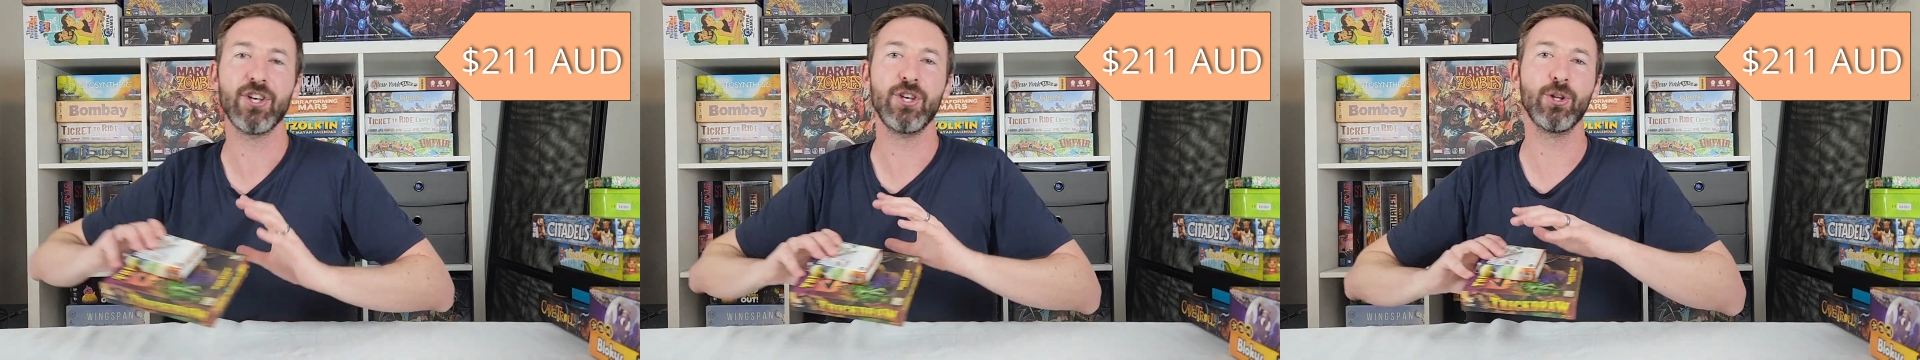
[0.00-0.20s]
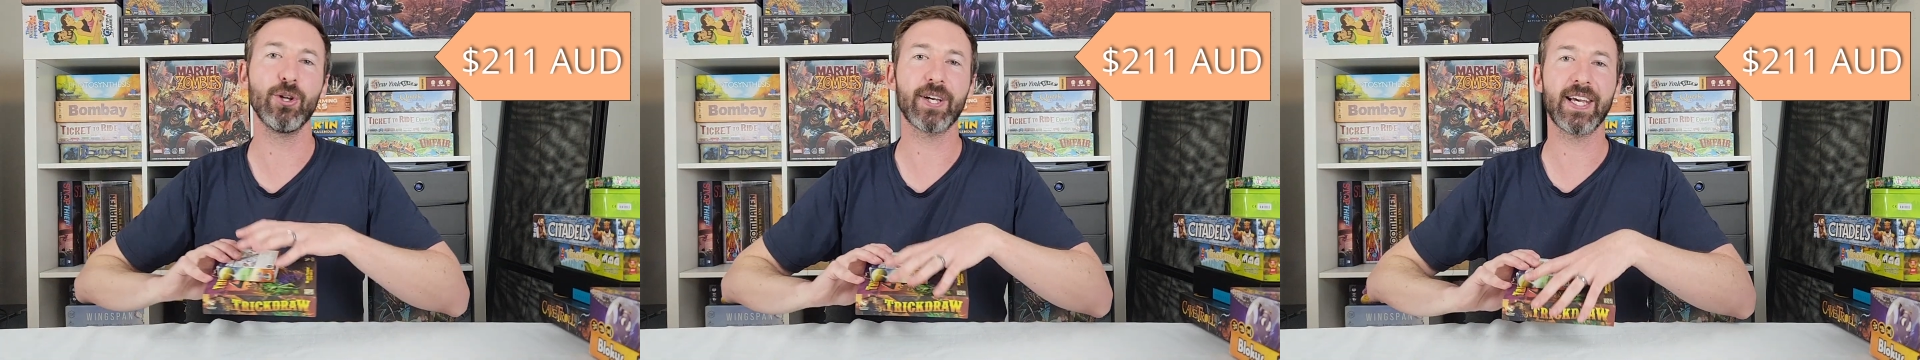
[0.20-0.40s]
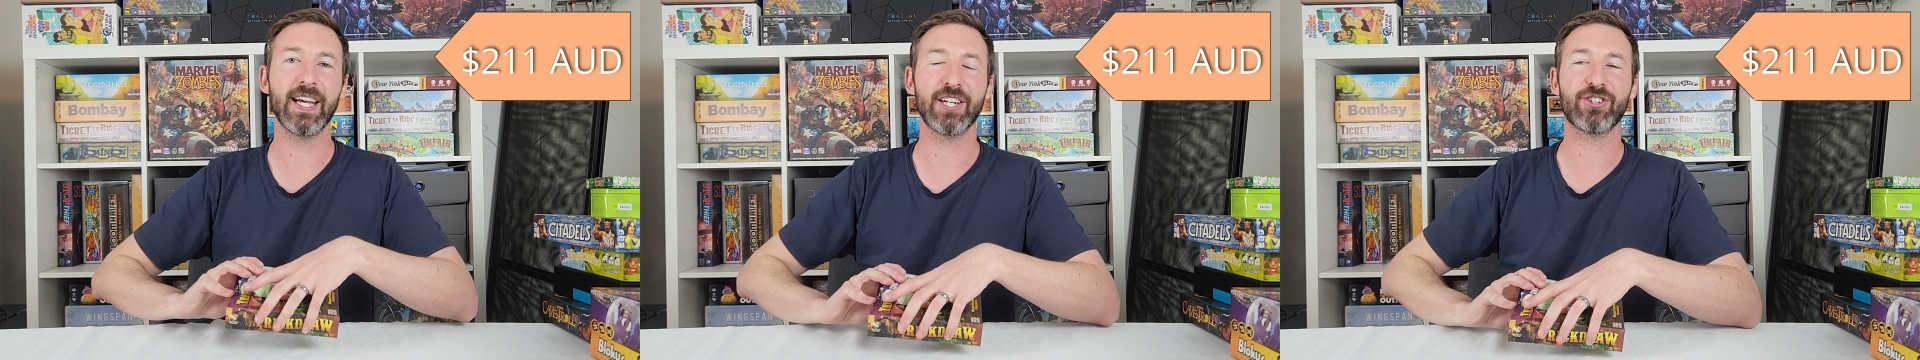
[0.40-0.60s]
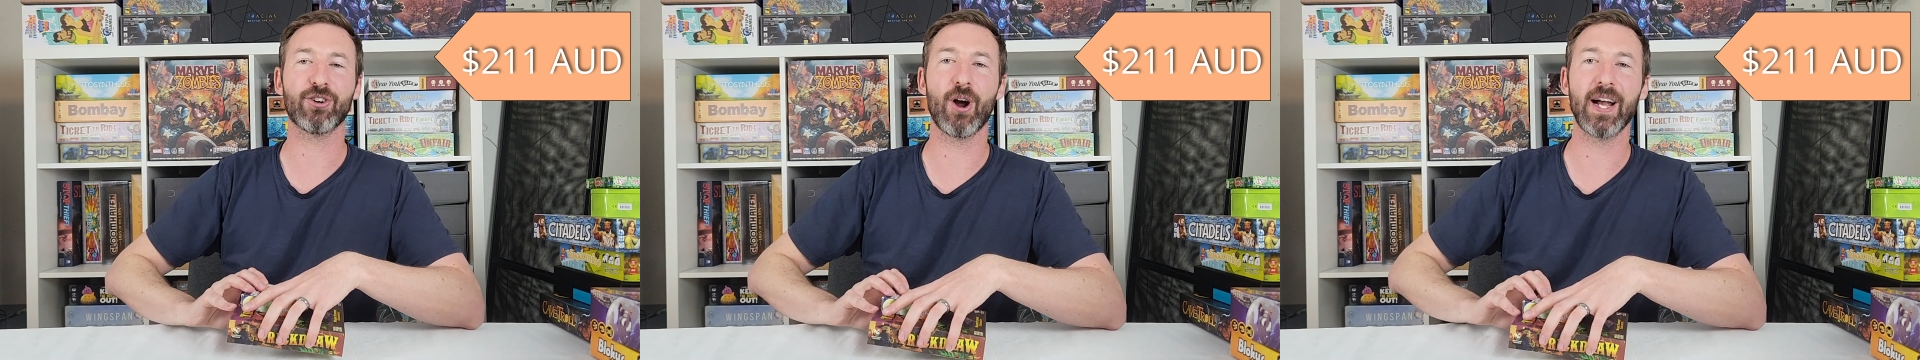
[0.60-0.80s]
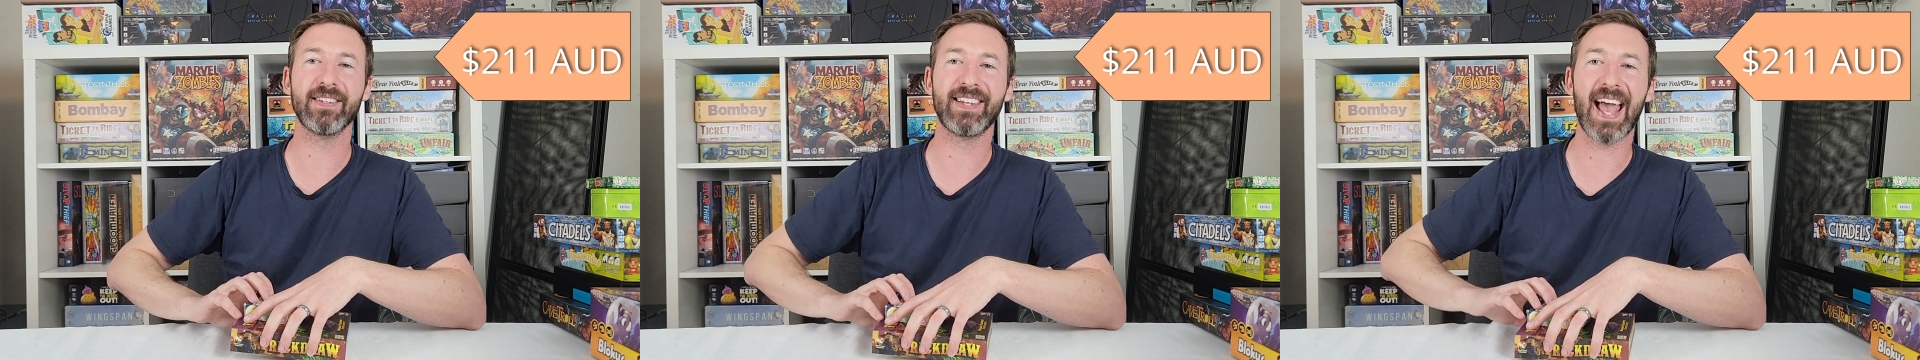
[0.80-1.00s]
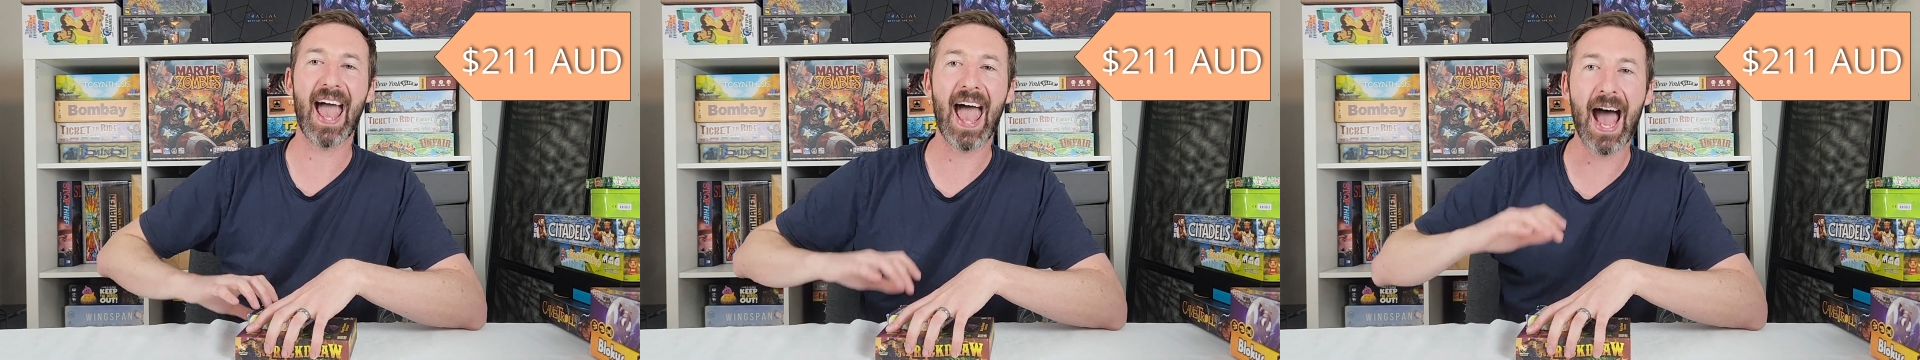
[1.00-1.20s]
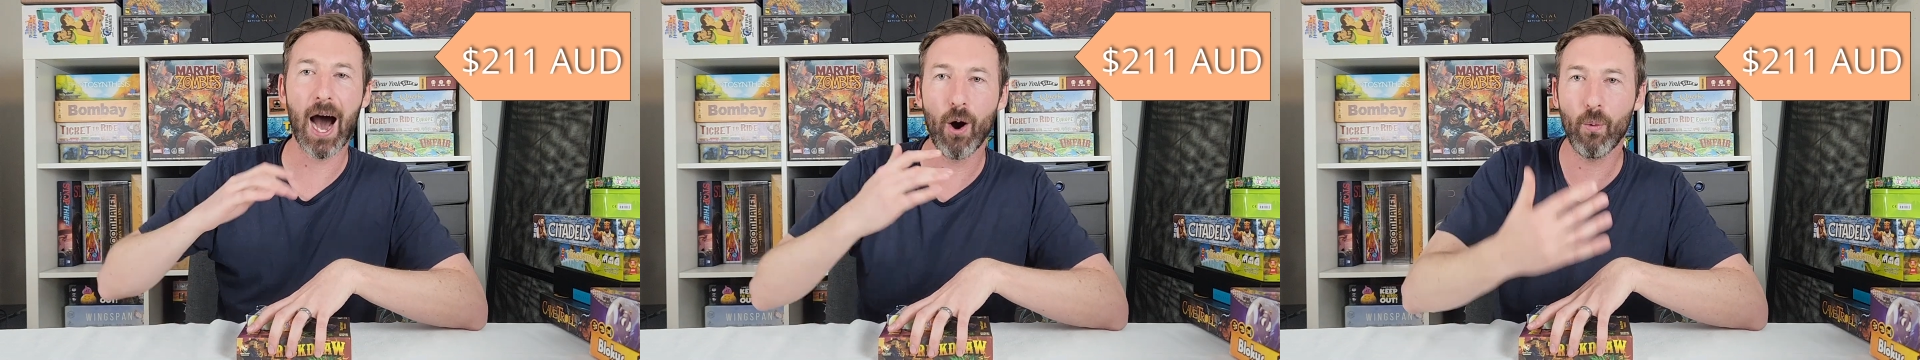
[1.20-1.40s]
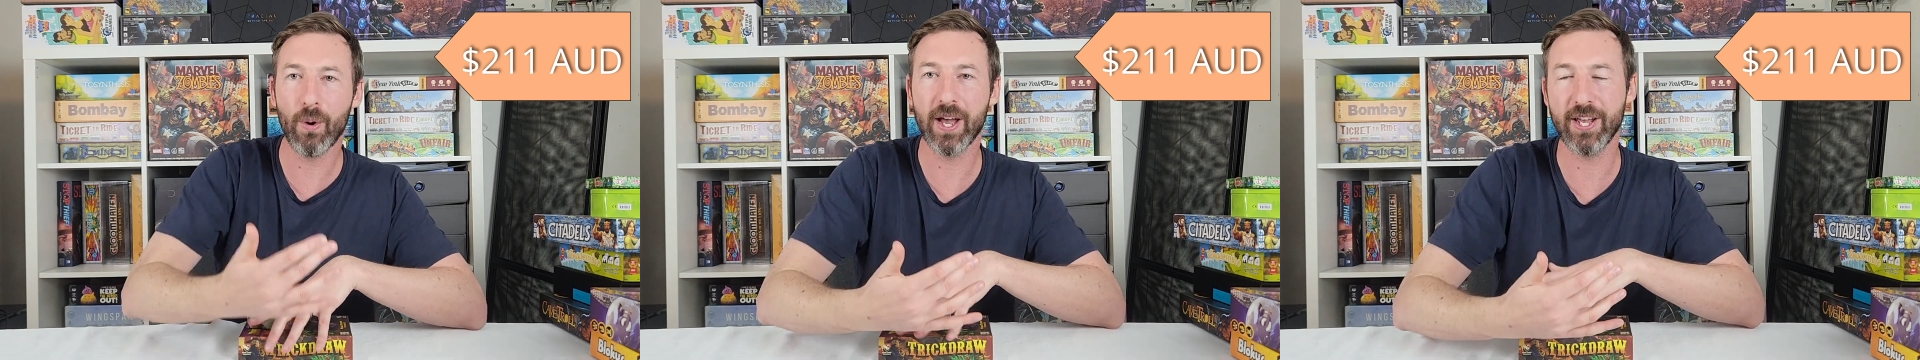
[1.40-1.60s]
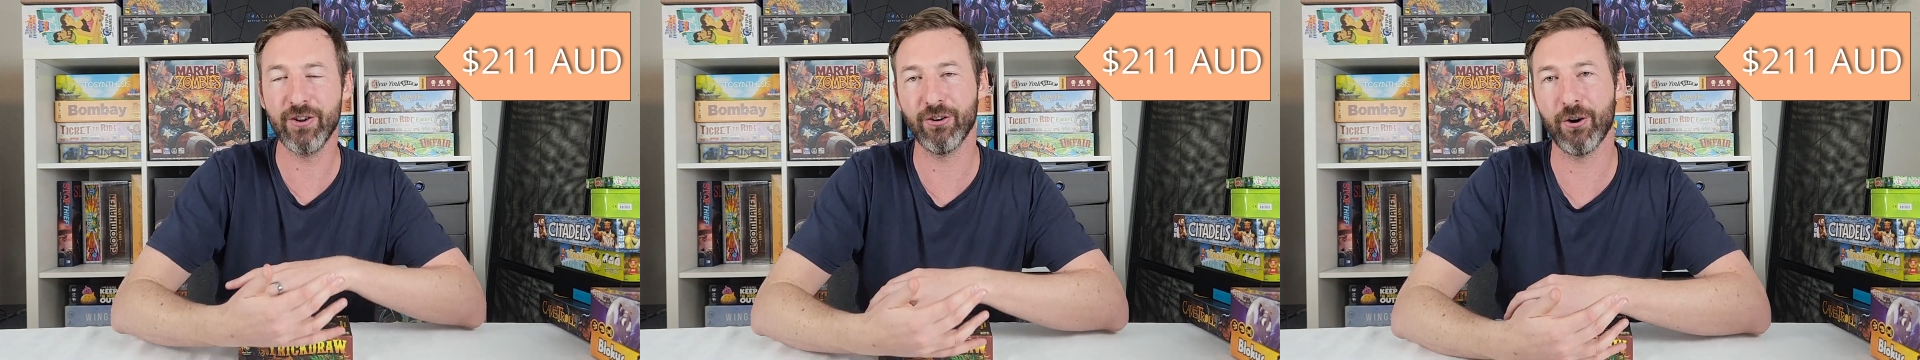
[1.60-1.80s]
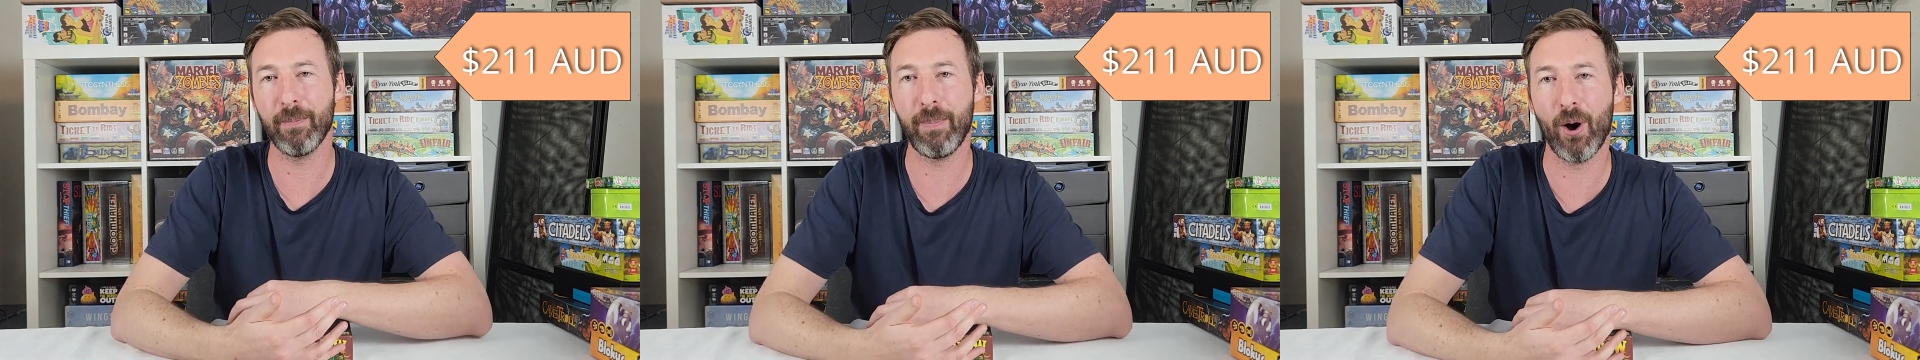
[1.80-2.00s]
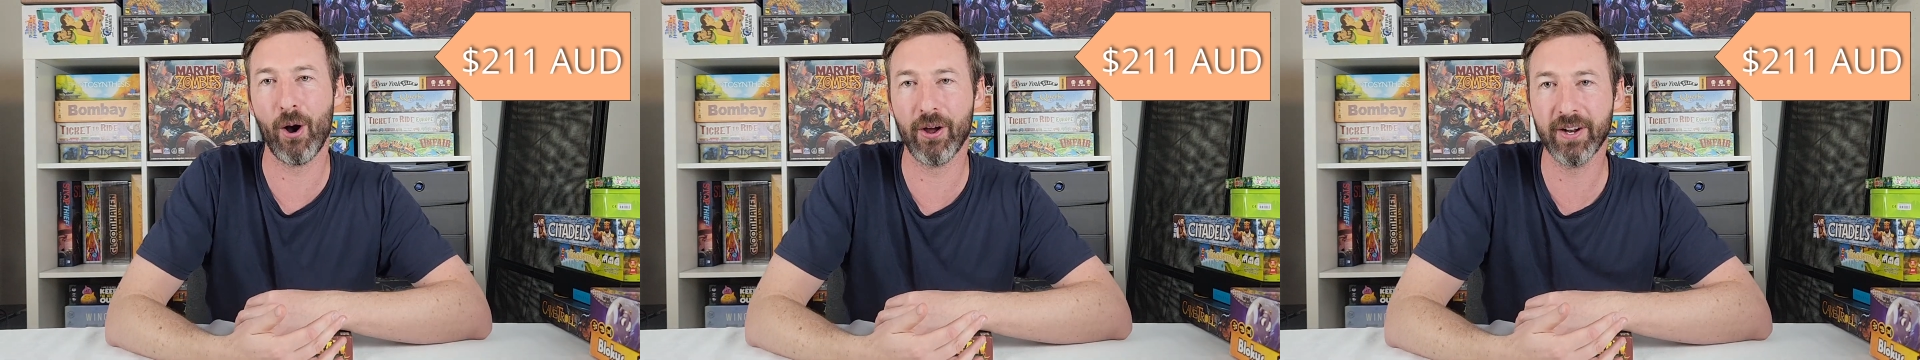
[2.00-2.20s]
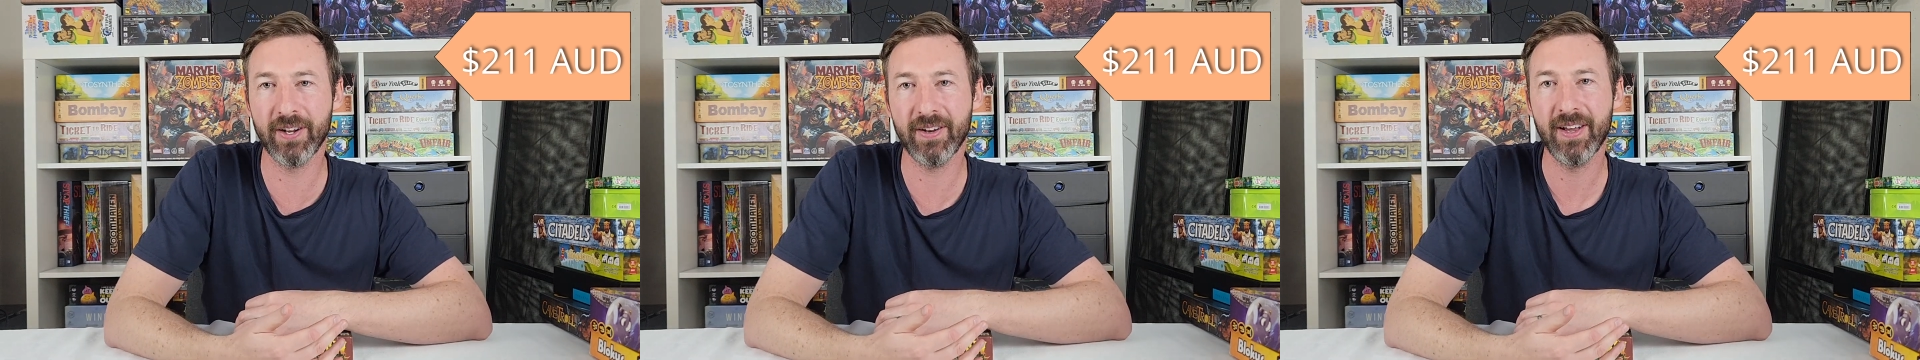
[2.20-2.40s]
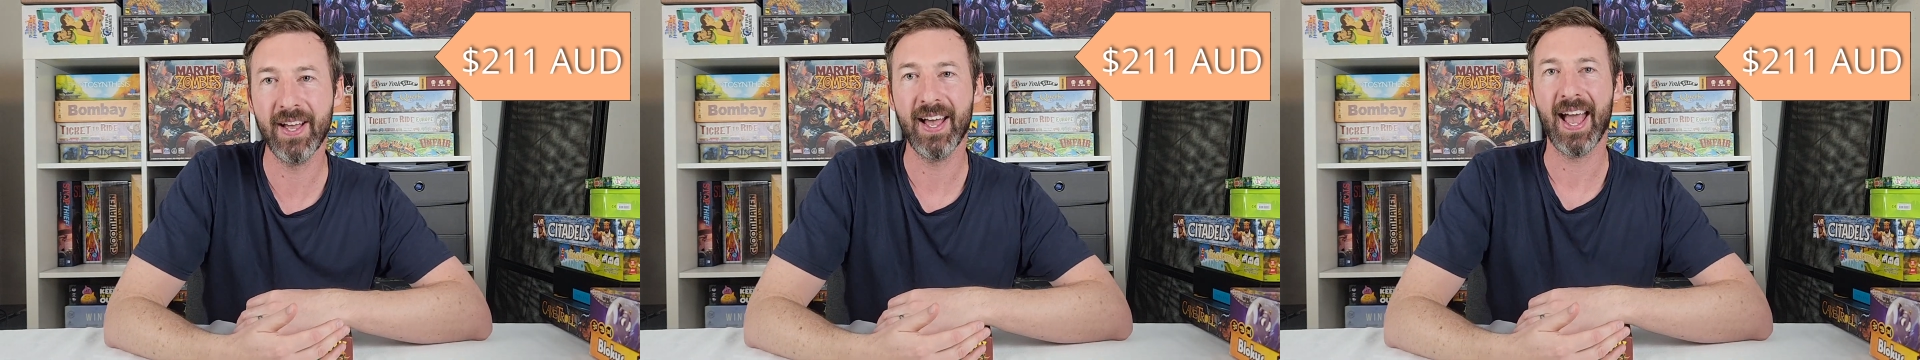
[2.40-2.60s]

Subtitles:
you're looking at trying to outwit your opponent,